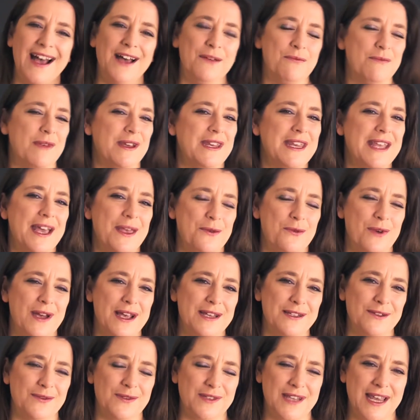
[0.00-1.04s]
Many other
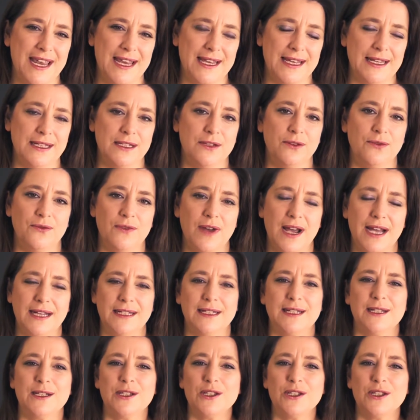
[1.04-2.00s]
ways of saying it. Right,